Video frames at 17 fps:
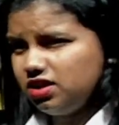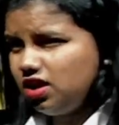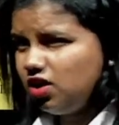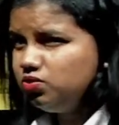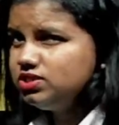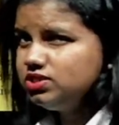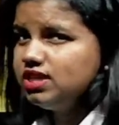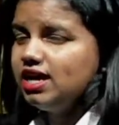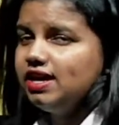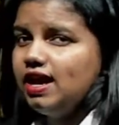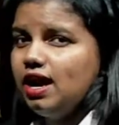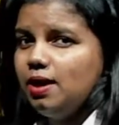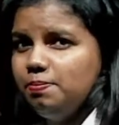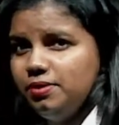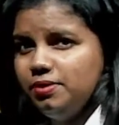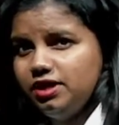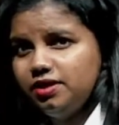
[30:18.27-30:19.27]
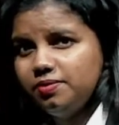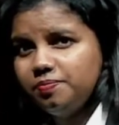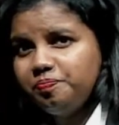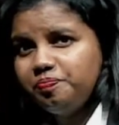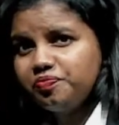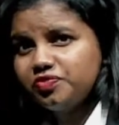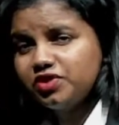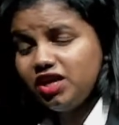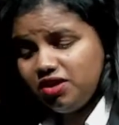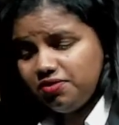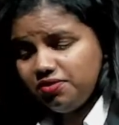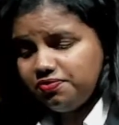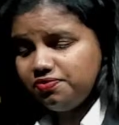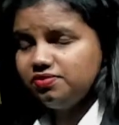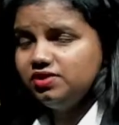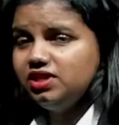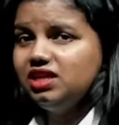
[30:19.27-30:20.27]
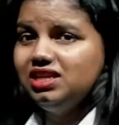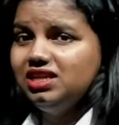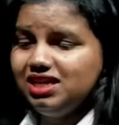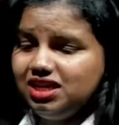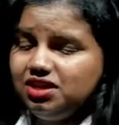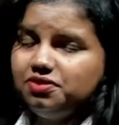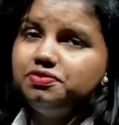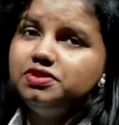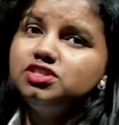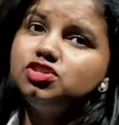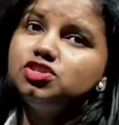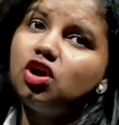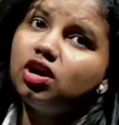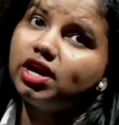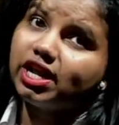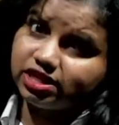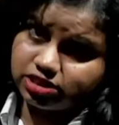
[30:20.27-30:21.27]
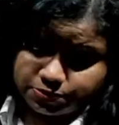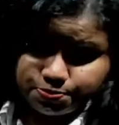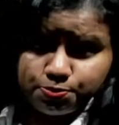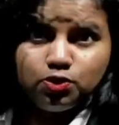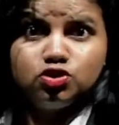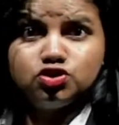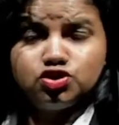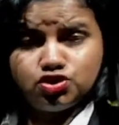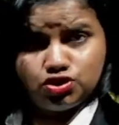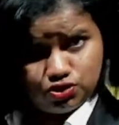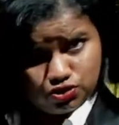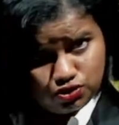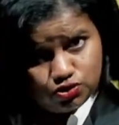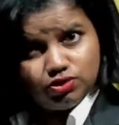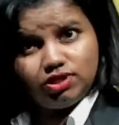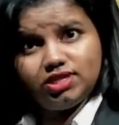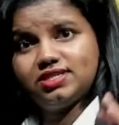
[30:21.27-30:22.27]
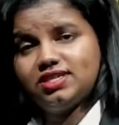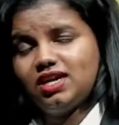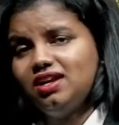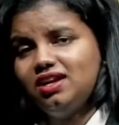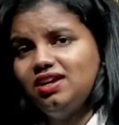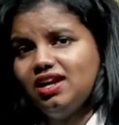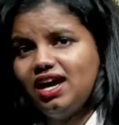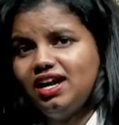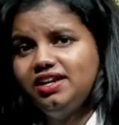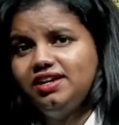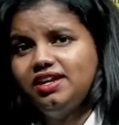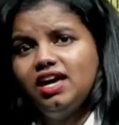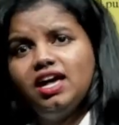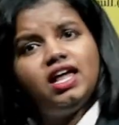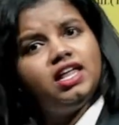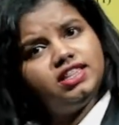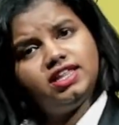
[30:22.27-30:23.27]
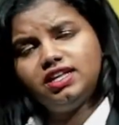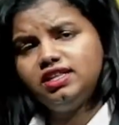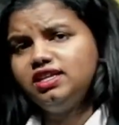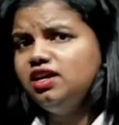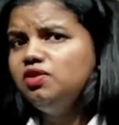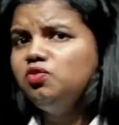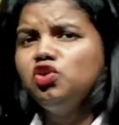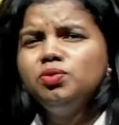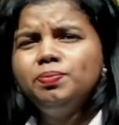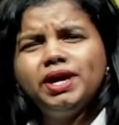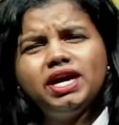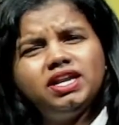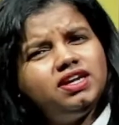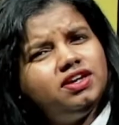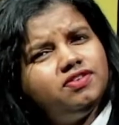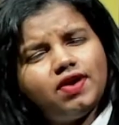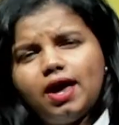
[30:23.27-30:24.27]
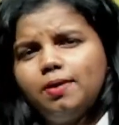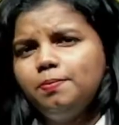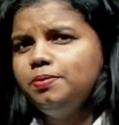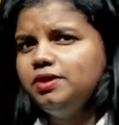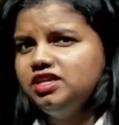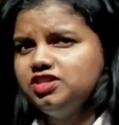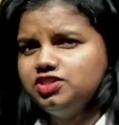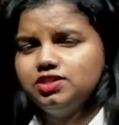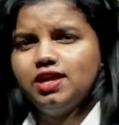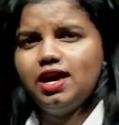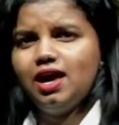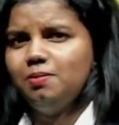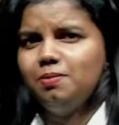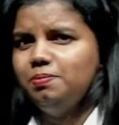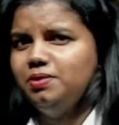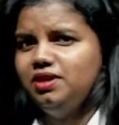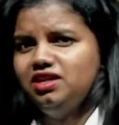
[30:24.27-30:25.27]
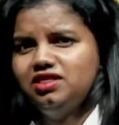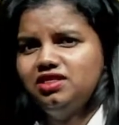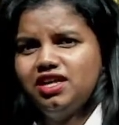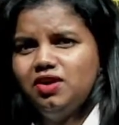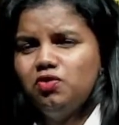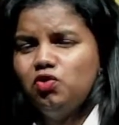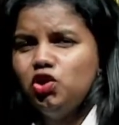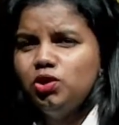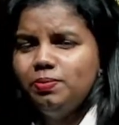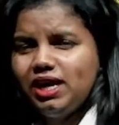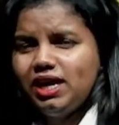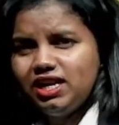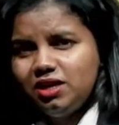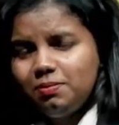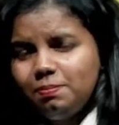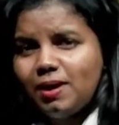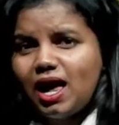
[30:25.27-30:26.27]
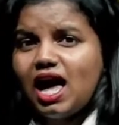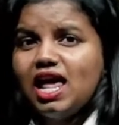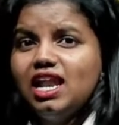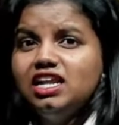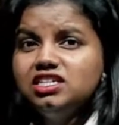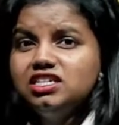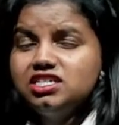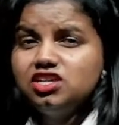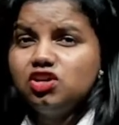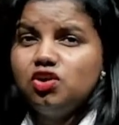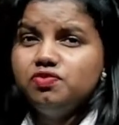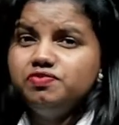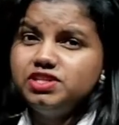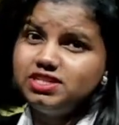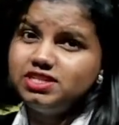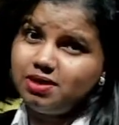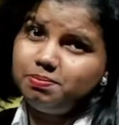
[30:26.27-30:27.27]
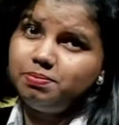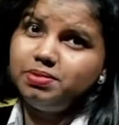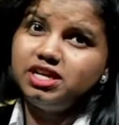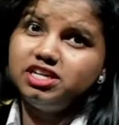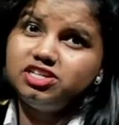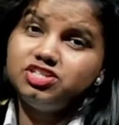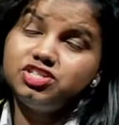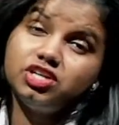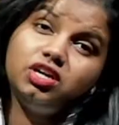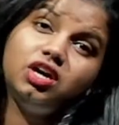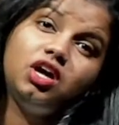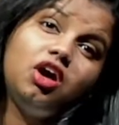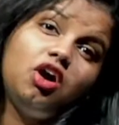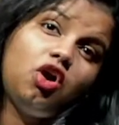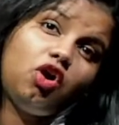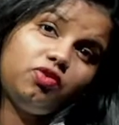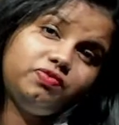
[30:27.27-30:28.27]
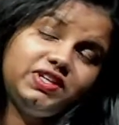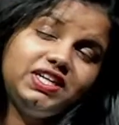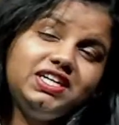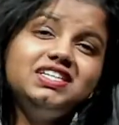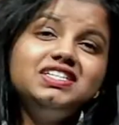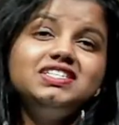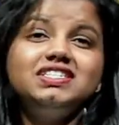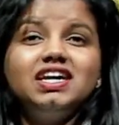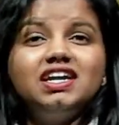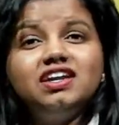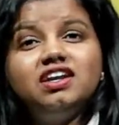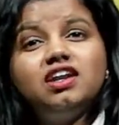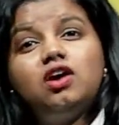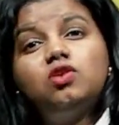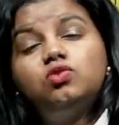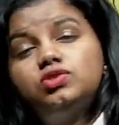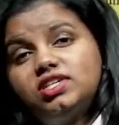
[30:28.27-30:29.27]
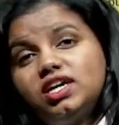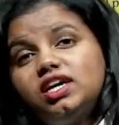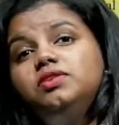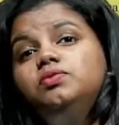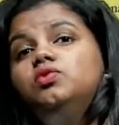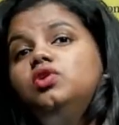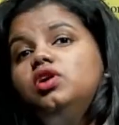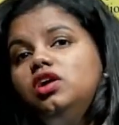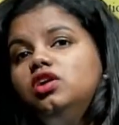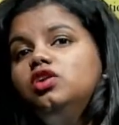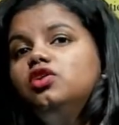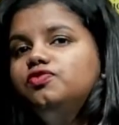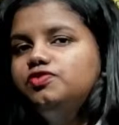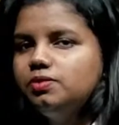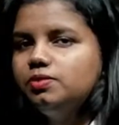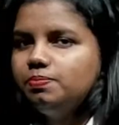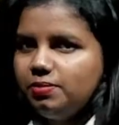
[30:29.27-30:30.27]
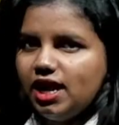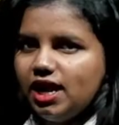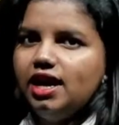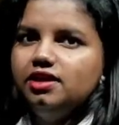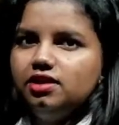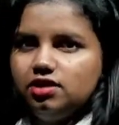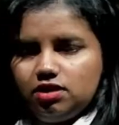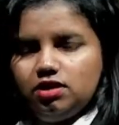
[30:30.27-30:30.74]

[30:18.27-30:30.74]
How is that happen? If the leaf is not exposed to the sunlight, then there won't be any evaporation happening. There won't be any balancing of the temperature of the inside and outside world of the plant.